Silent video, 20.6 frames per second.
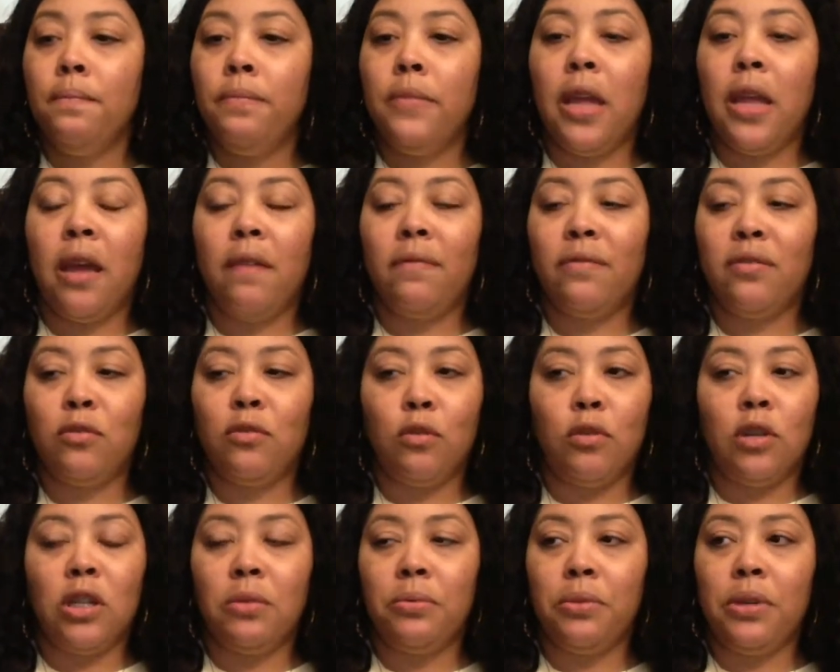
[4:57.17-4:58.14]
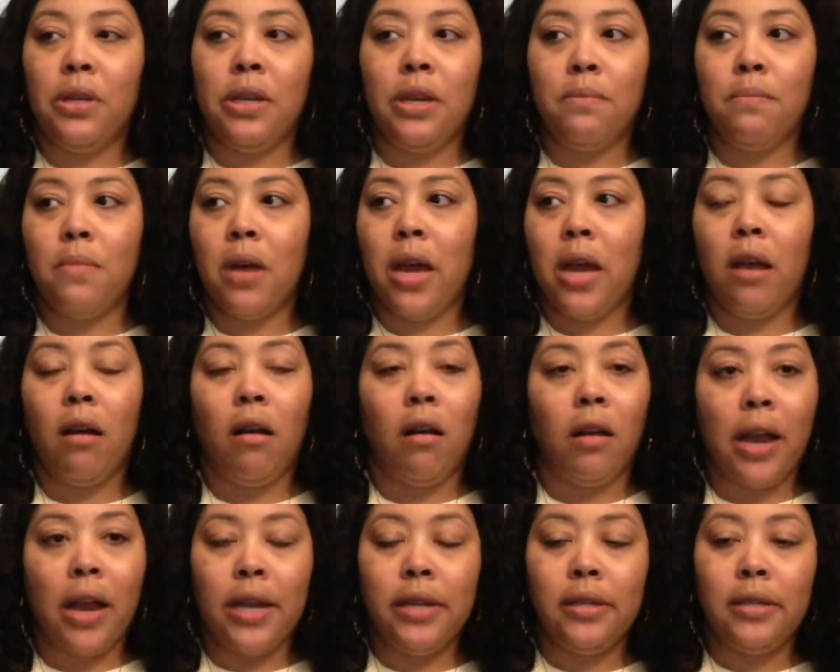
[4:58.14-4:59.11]
they have stores where you can buy all
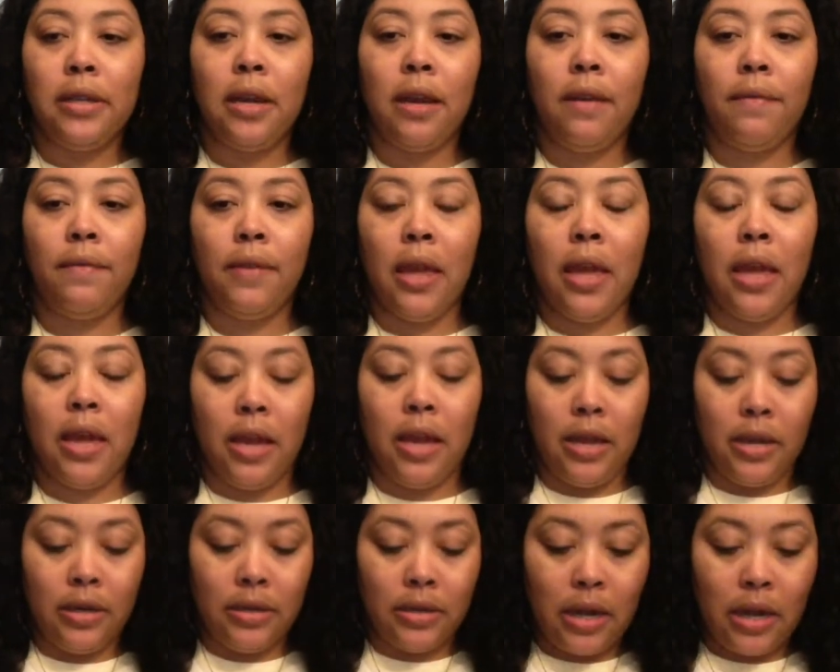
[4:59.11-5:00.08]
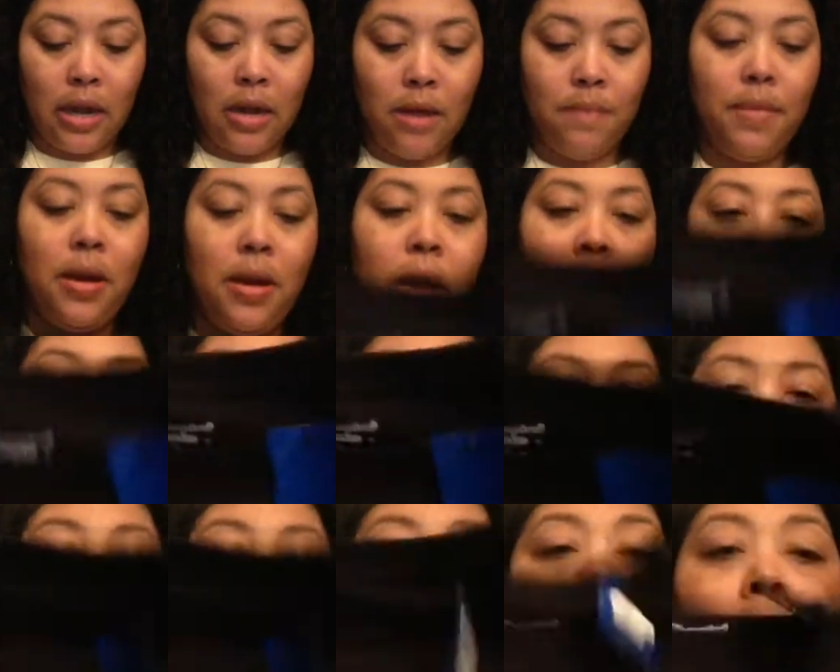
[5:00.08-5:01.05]
kind of stuff, and
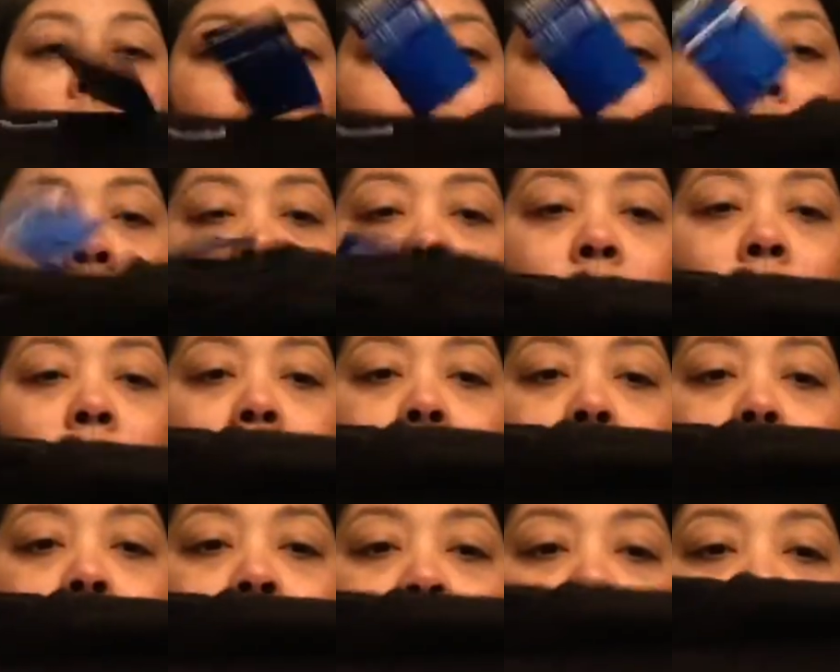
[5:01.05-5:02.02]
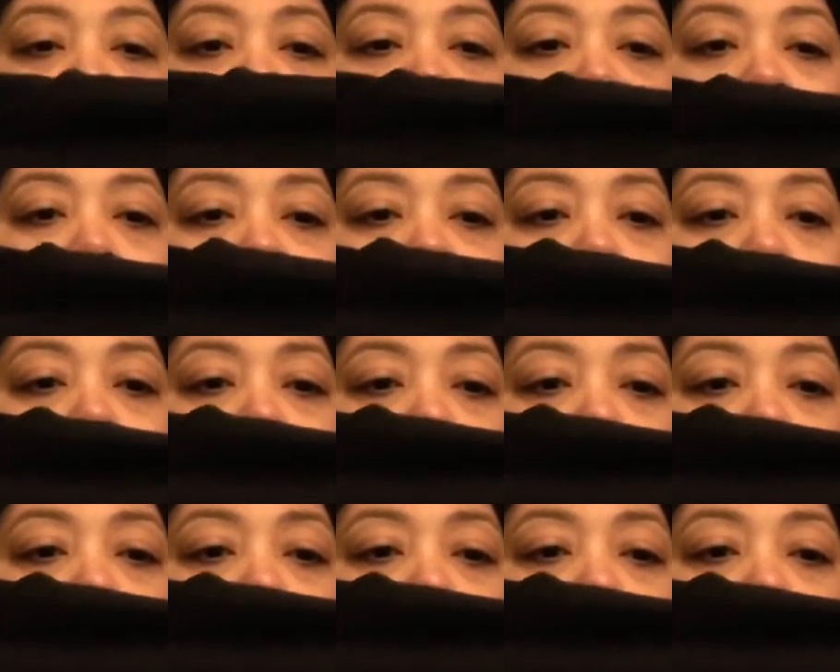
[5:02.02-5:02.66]
I got this cute little Champion